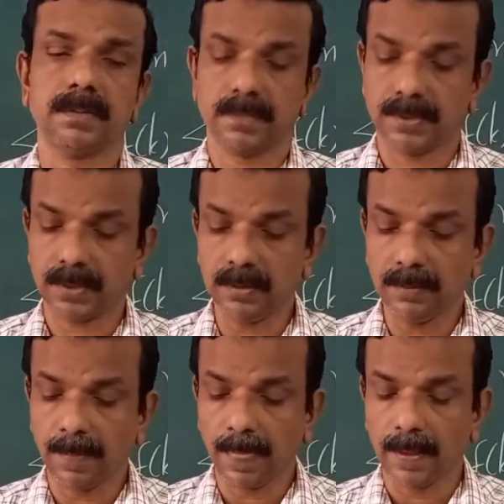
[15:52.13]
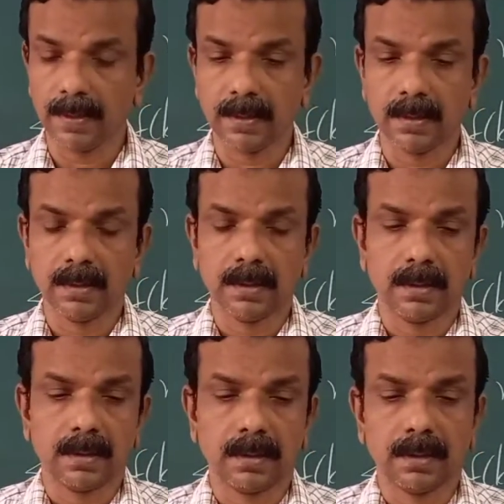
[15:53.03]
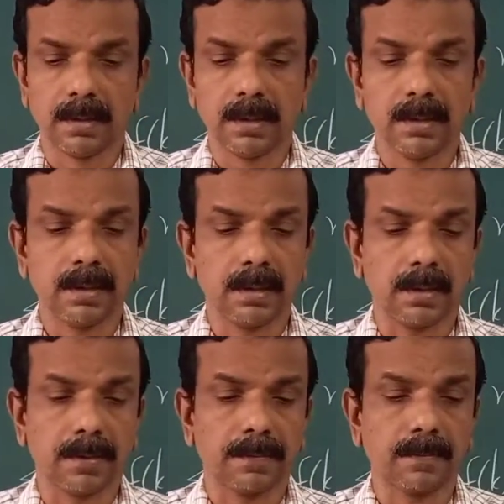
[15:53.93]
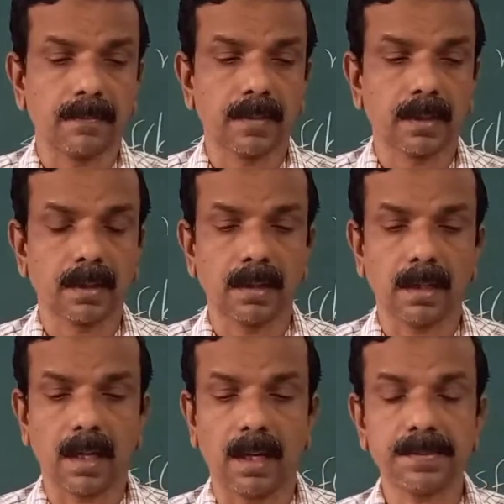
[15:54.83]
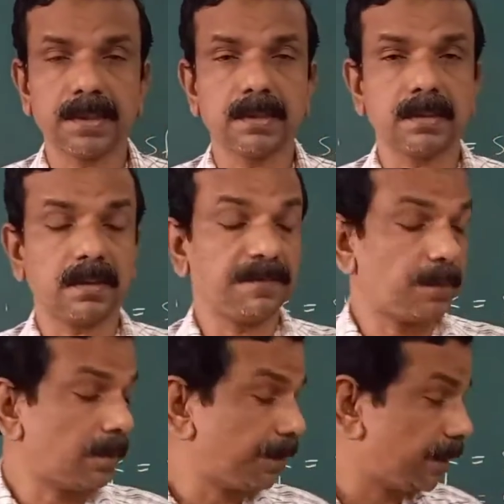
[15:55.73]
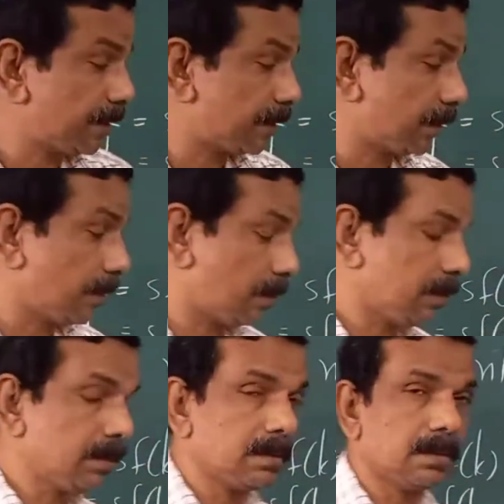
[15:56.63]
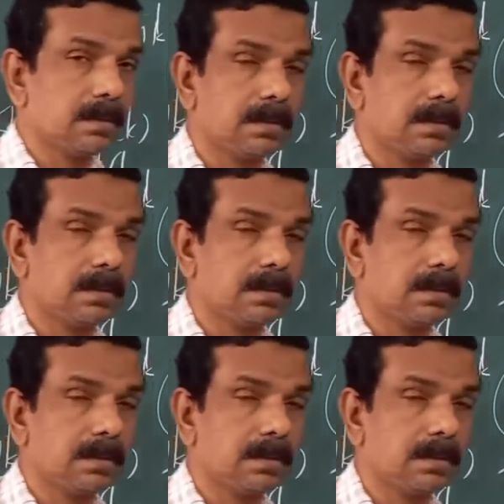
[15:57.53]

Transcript: So, in the absence of population growth